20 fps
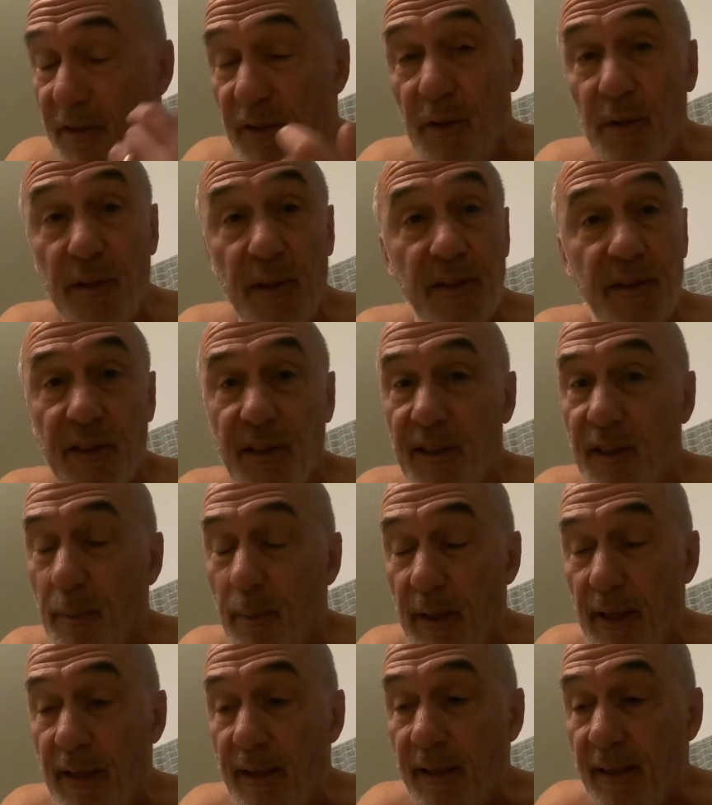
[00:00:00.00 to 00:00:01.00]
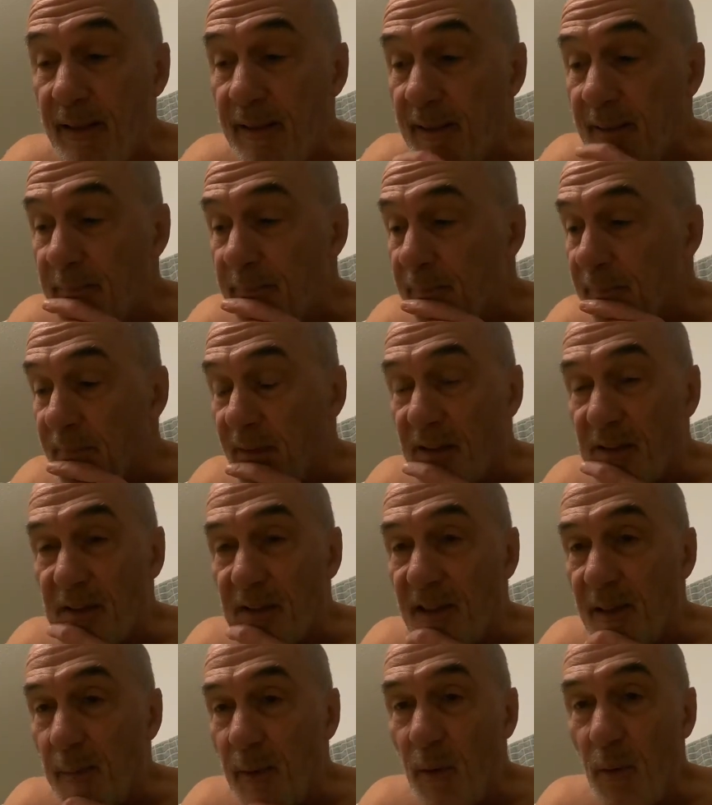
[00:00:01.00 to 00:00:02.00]
soon it's going to be it's
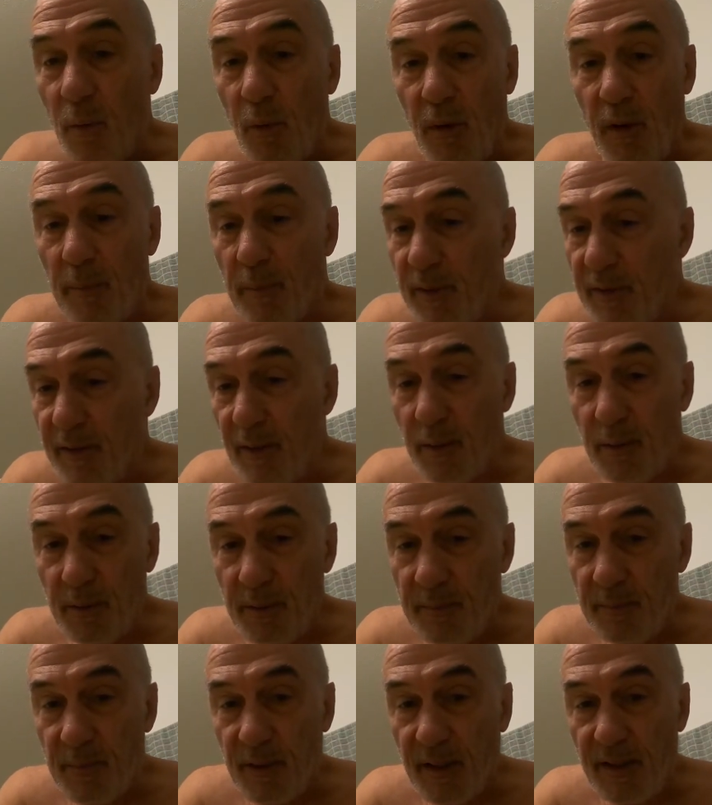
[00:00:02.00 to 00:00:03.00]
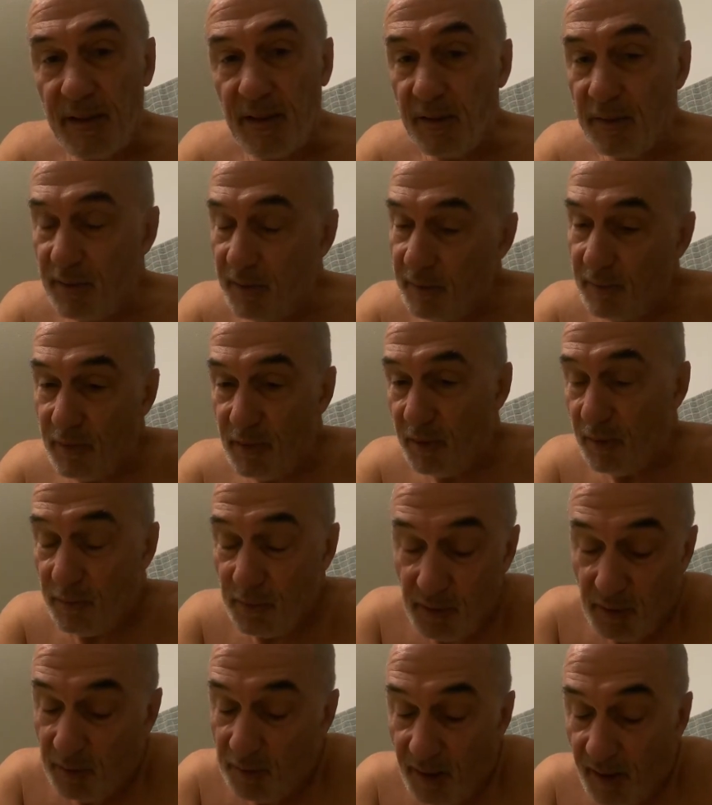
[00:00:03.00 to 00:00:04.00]
going to be warm so because you just you've
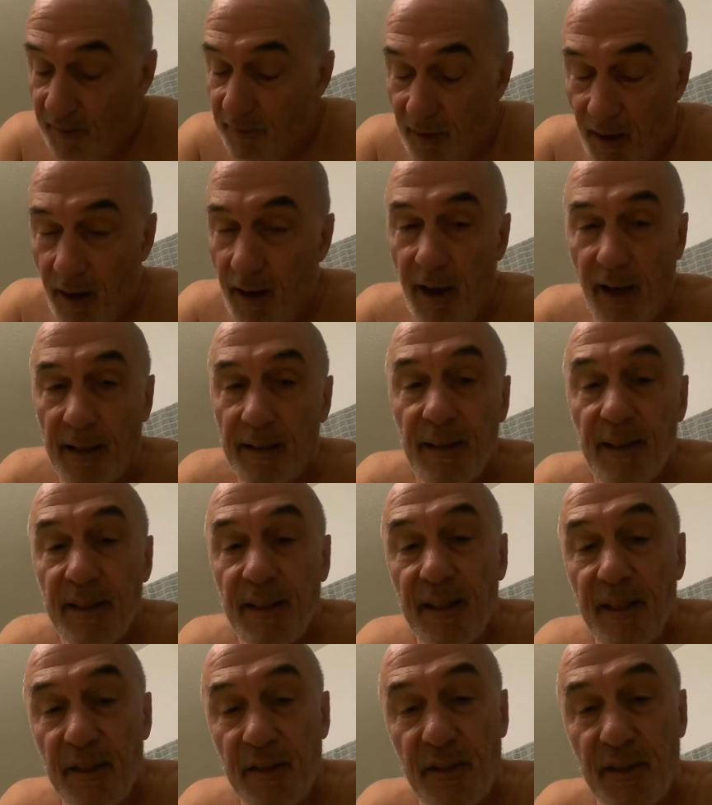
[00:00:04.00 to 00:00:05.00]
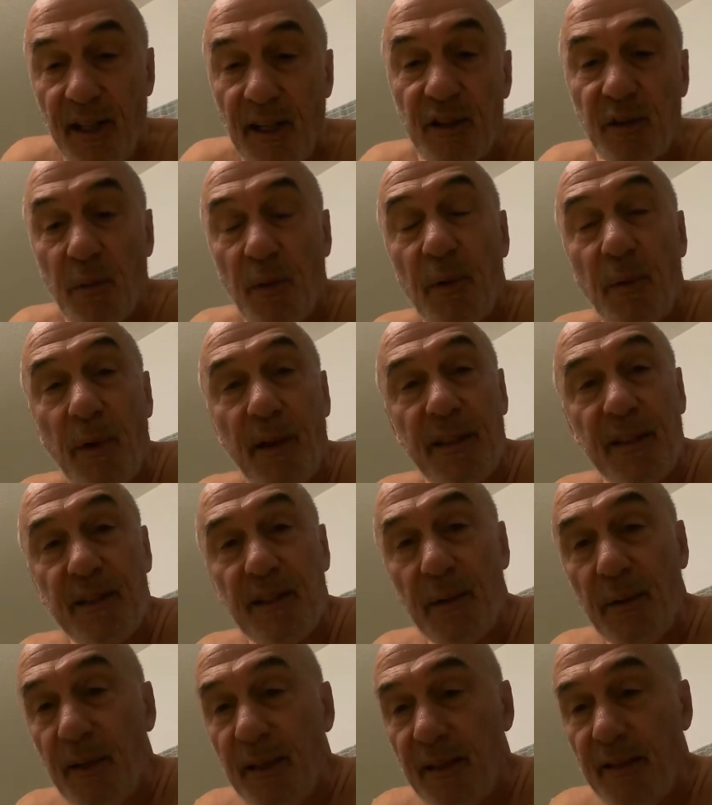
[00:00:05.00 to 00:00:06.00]
turned on the hot so that's one way to
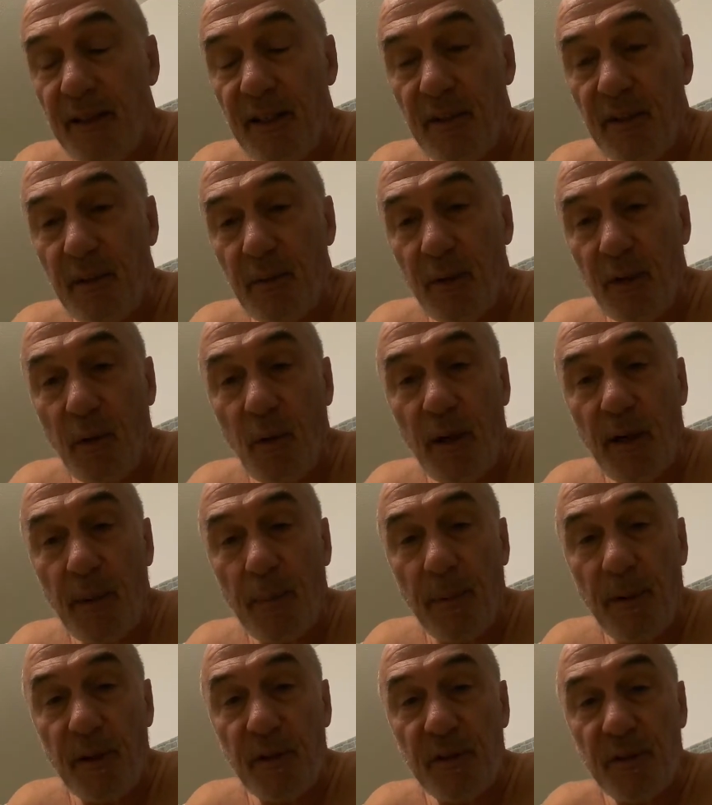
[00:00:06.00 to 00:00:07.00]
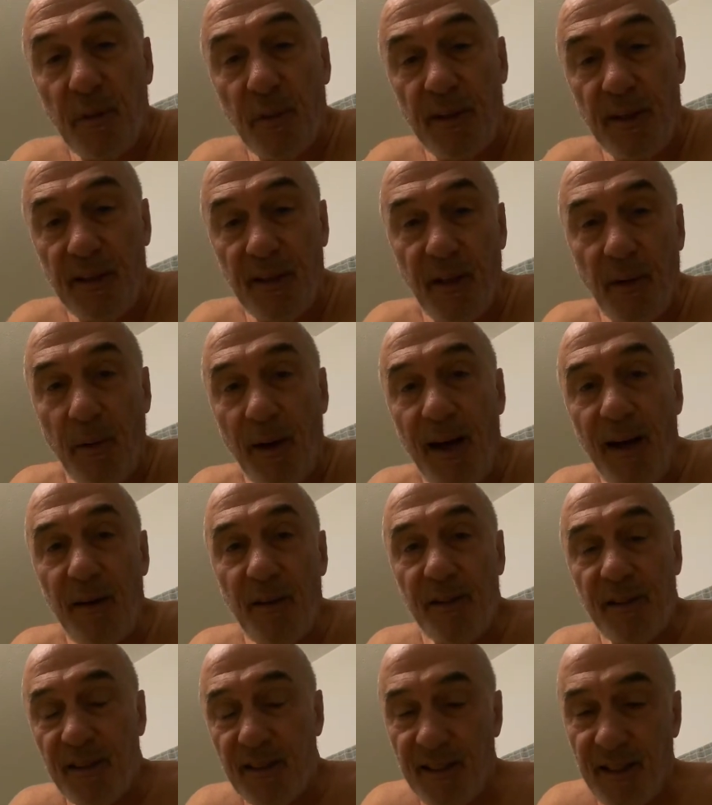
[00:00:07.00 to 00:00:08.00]
do it and then do a quick burst when you go
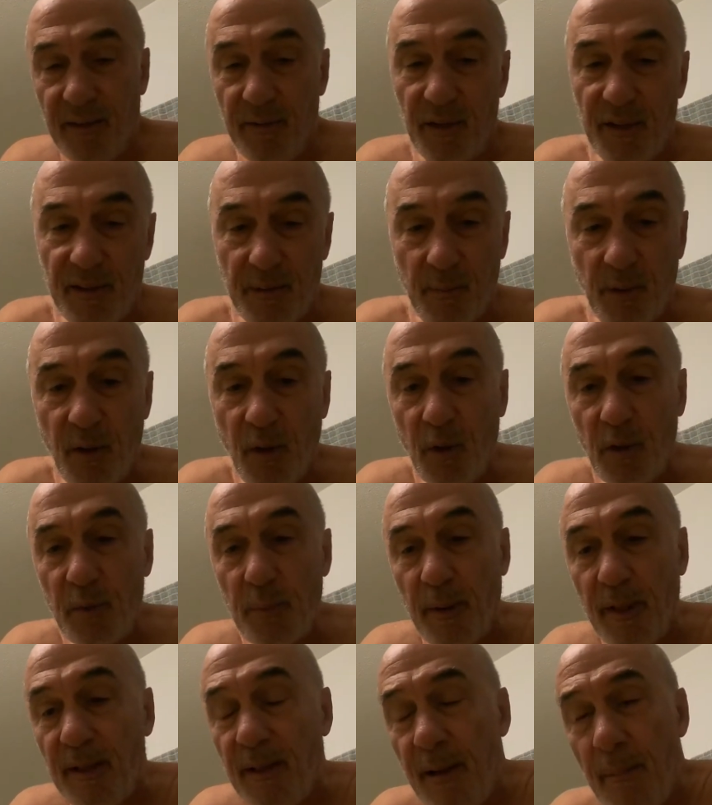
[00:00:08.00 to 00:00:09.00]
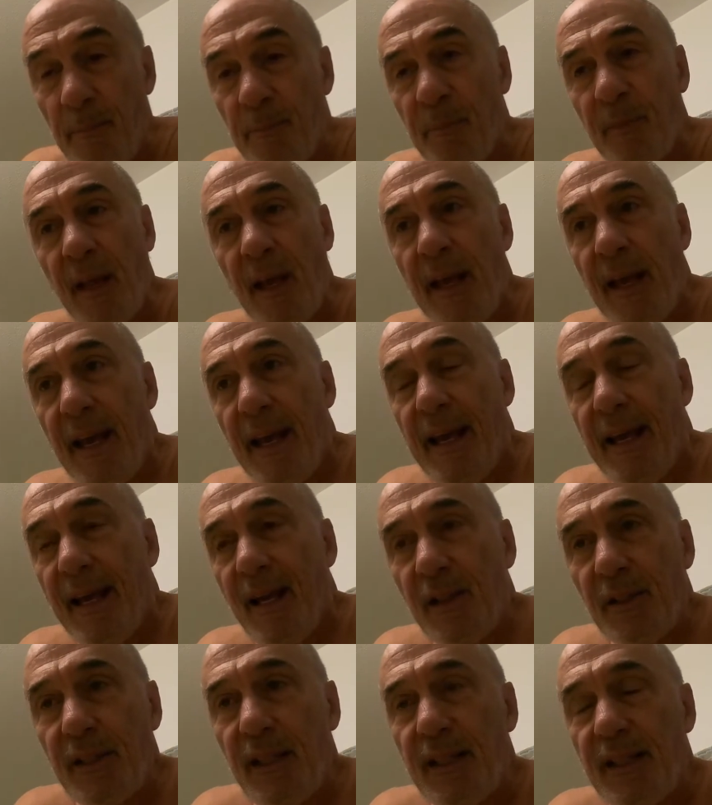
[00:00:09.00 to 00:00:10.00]
out just give it some cold but
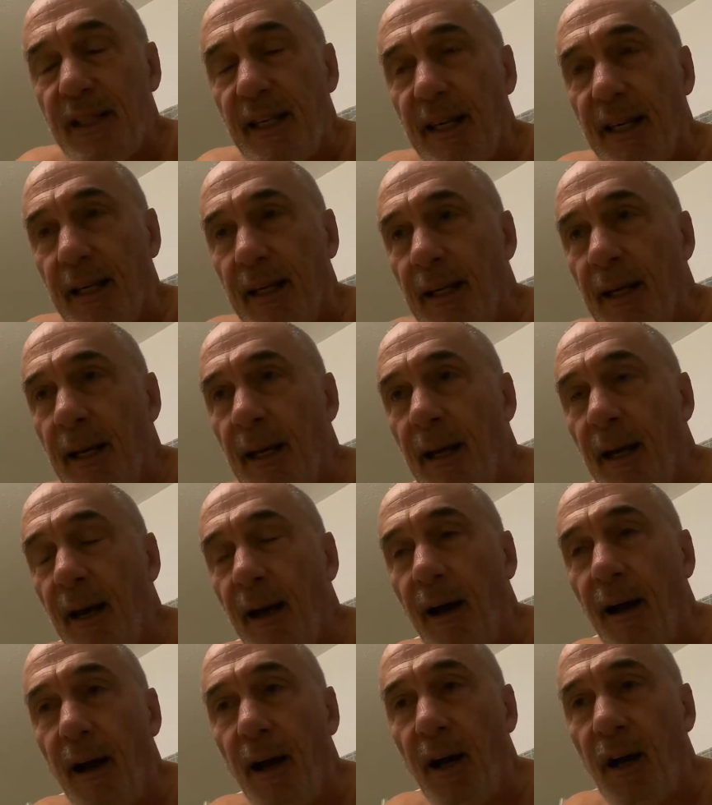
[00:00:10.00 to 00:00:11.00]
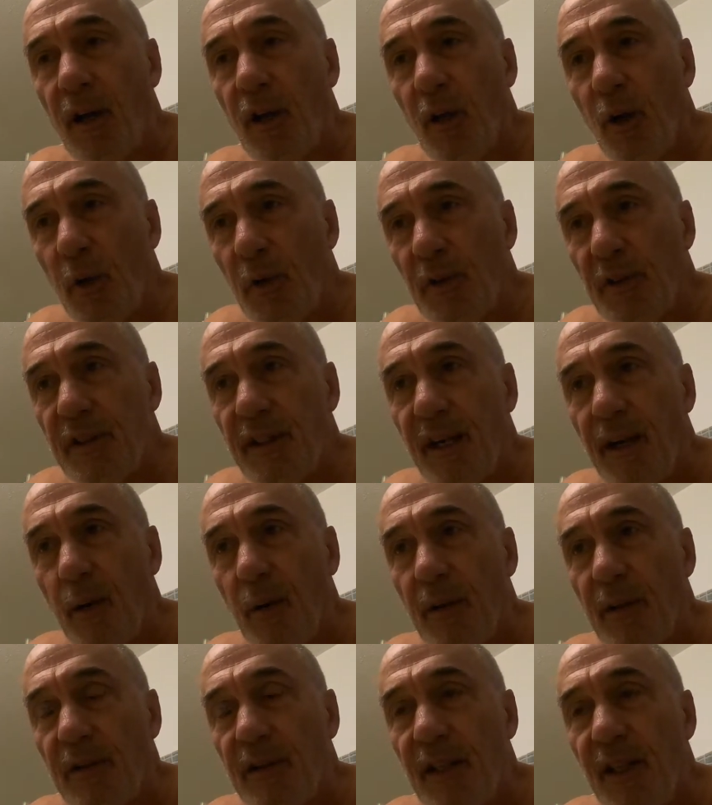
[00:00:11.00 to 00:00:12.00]
here's the thing uh, cold
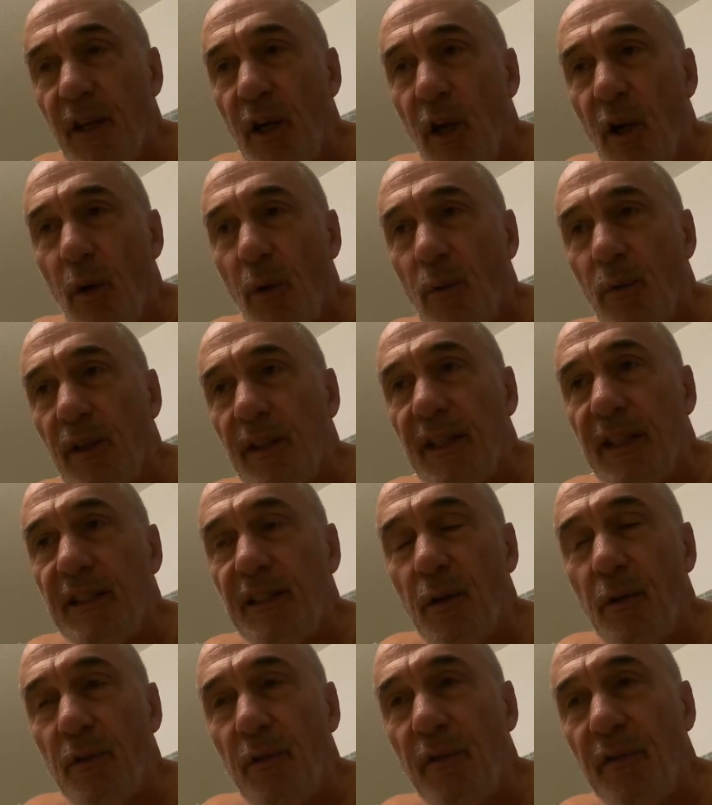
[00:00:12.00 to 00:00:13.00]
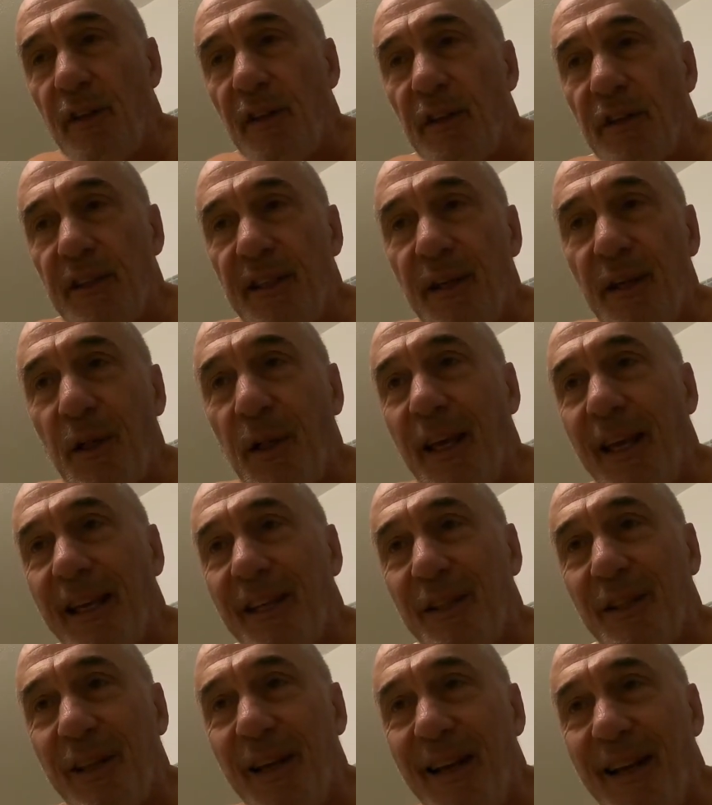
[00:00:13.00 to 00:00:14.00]
showers really don't feel nearly
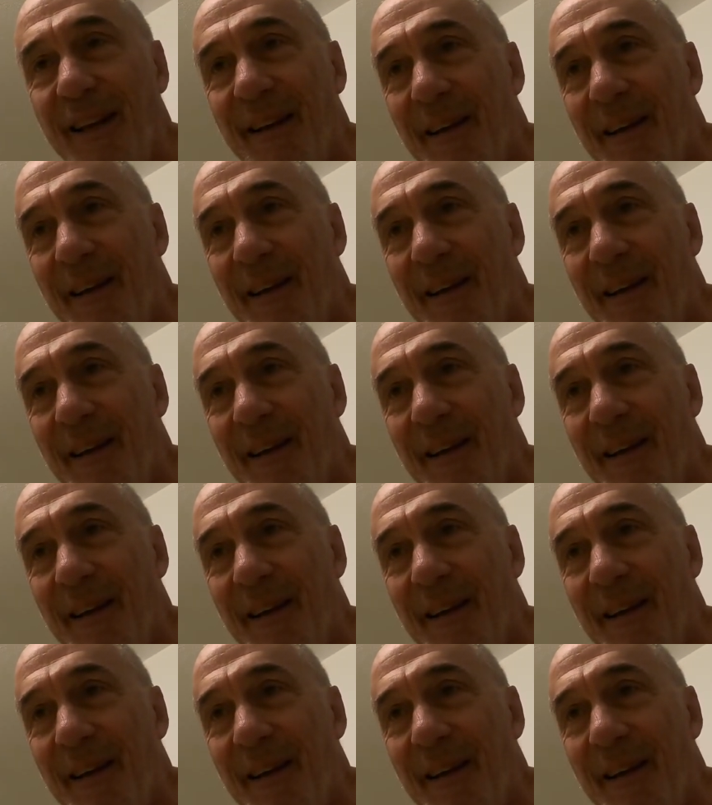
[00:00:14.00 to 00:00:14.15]
as